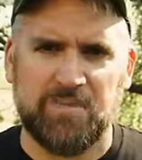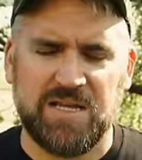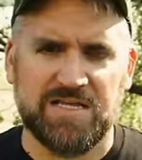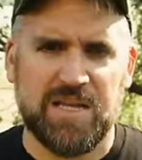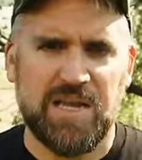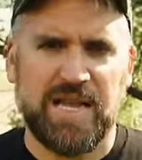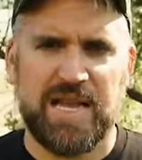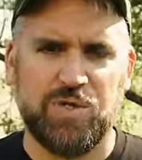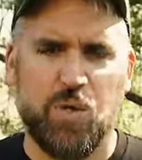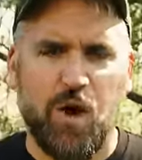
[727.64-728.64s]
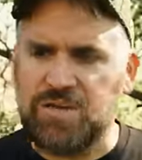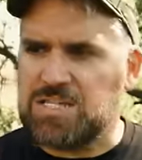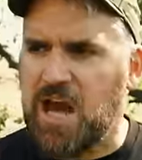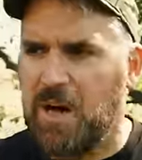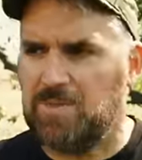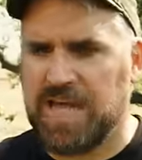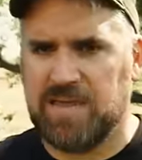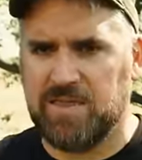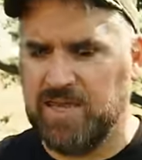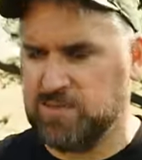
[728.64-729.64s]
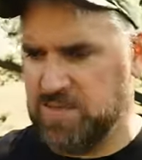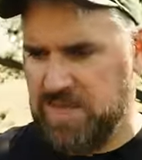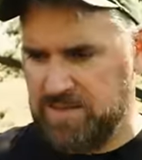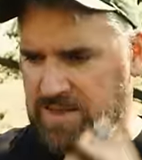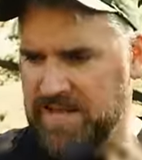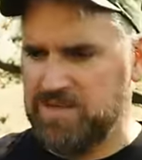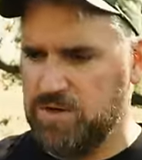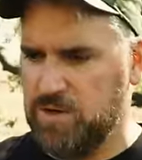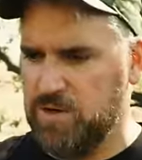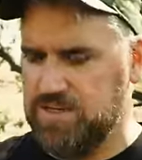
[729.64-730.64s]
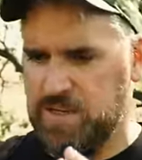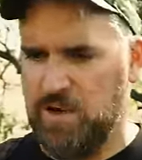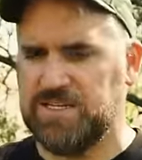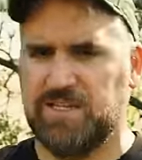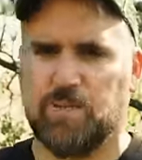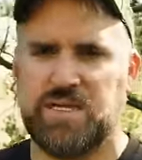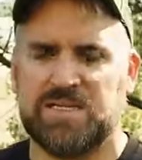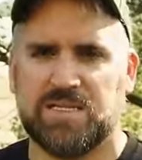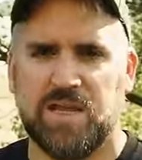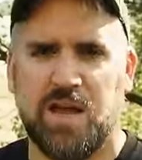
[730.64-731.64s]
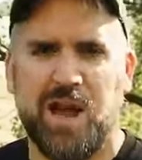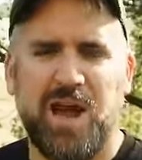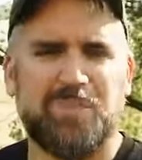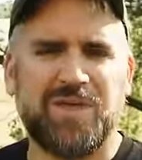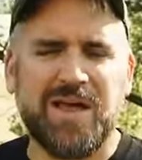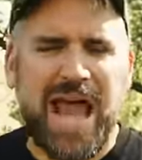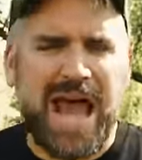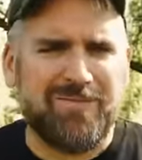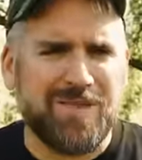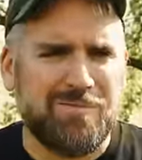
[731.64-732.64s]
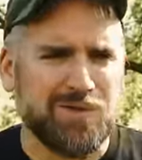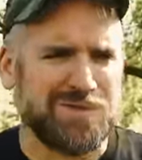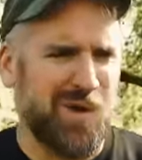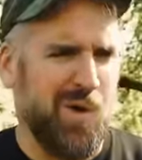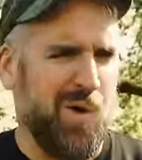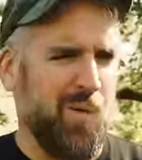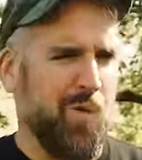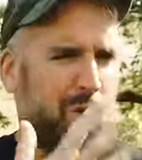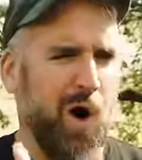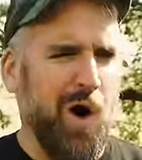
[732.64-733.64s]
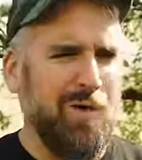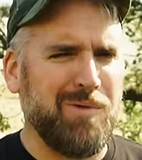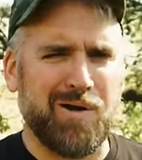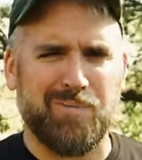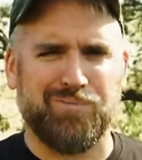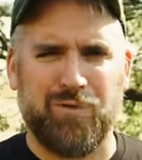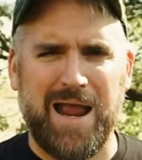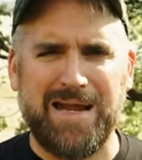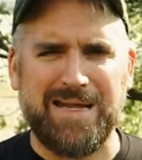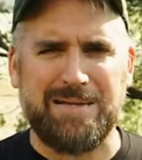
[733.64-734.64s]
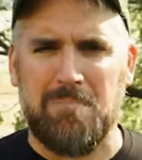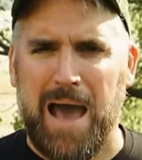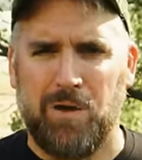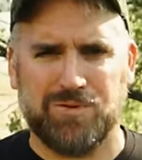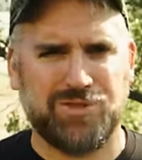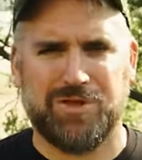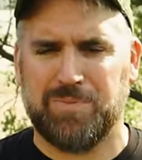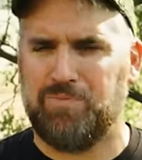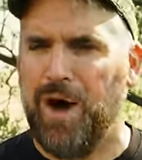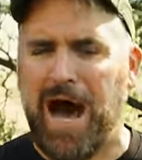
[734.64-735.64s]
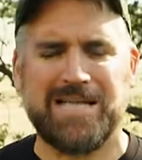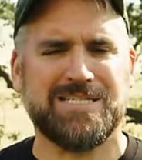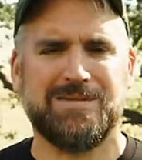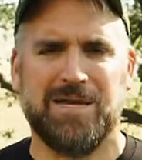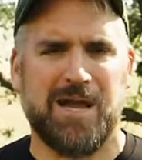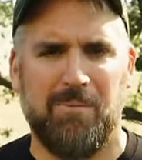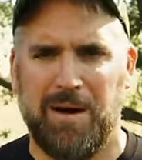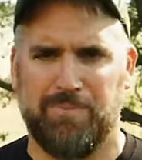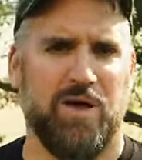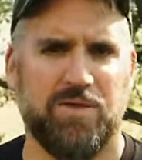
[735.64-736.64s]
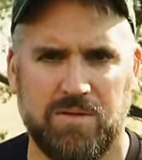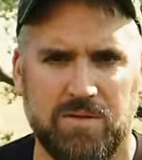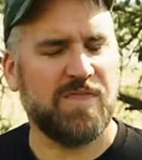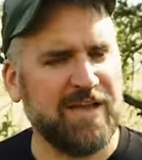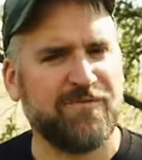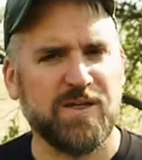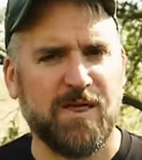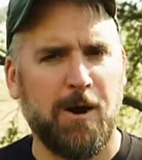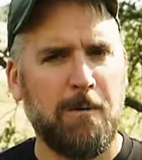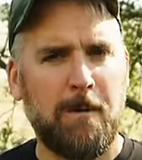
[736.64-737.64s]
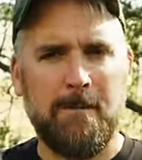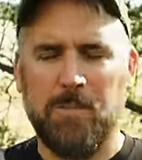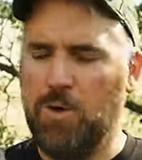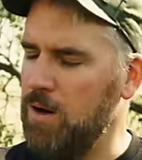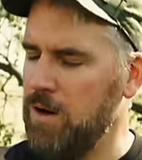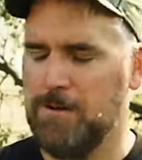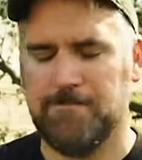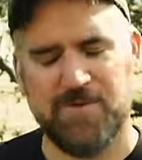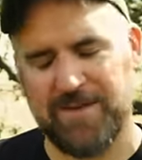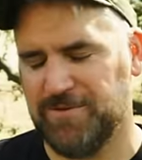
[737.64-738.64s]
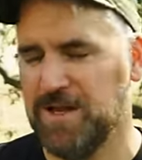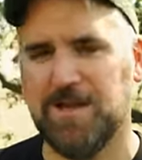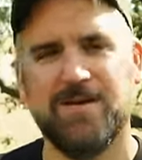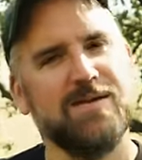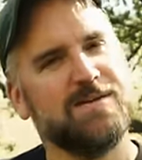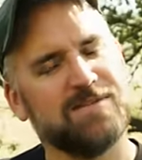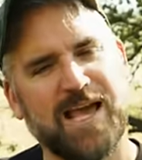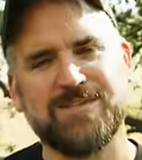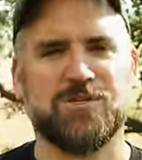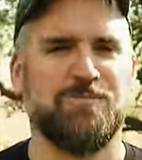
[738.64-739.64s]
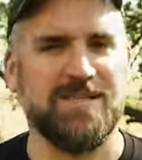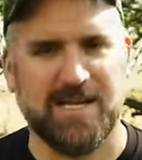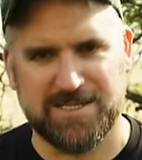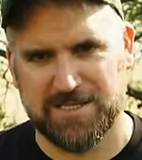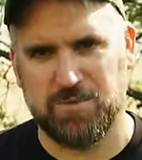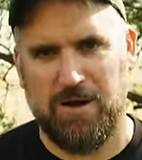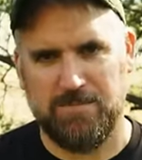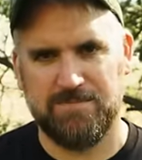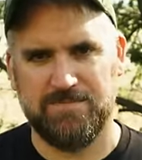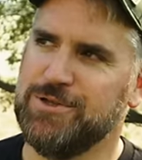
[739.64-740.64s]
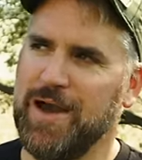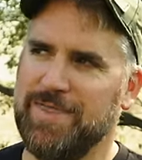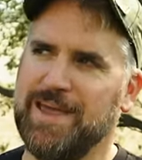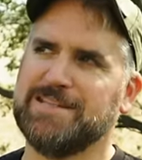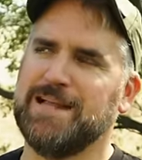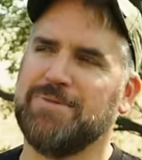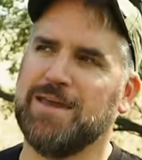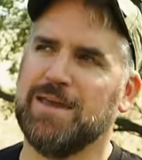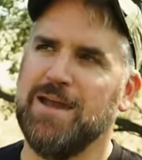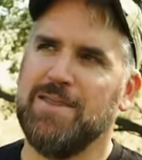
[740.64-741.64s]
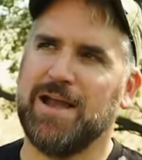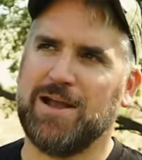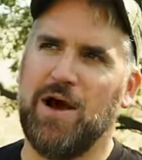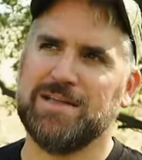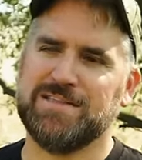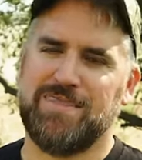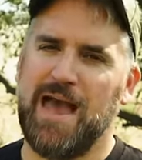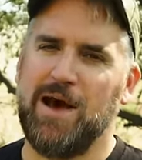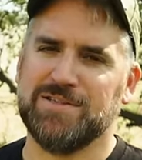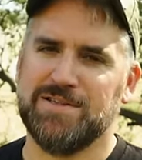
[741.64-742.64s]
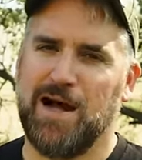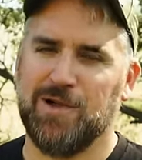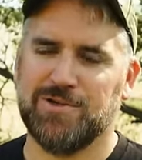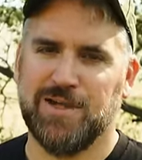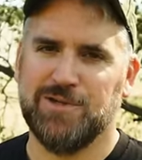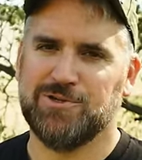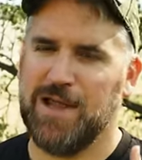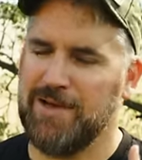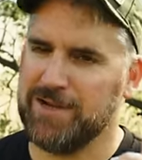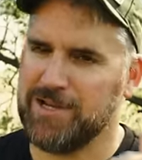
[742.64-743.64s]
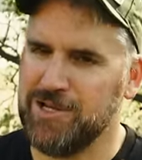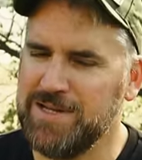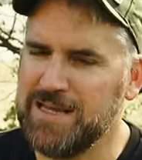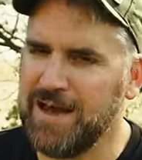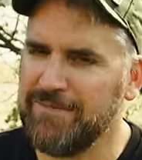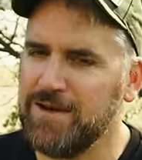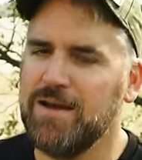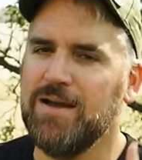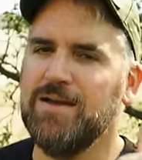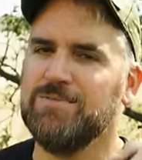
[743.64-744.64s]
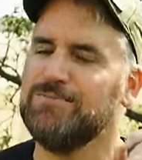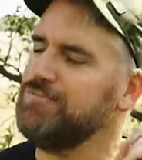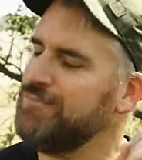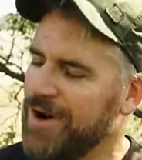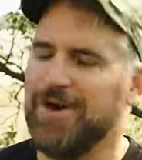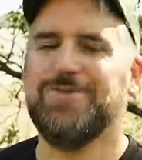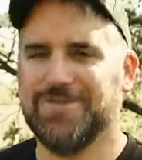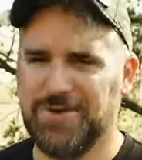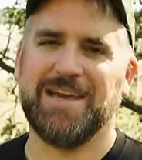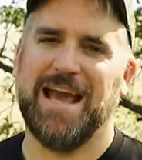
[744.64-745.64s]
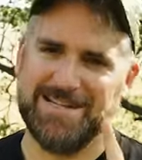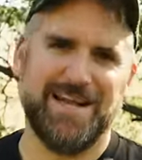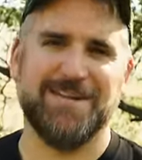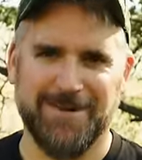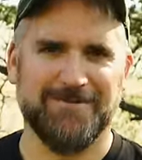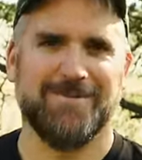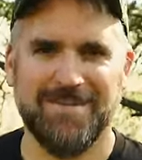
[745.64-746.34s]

companies can do all these complicated things with like lasers and all these other pieces, but then have the most Walmart branded mounts you could possibly come up with. Thankfully though, whew, thankfully, Laser Speed does this well. Do I think something that costs $1,000 should have a QD lever? Well, well, yes, I do.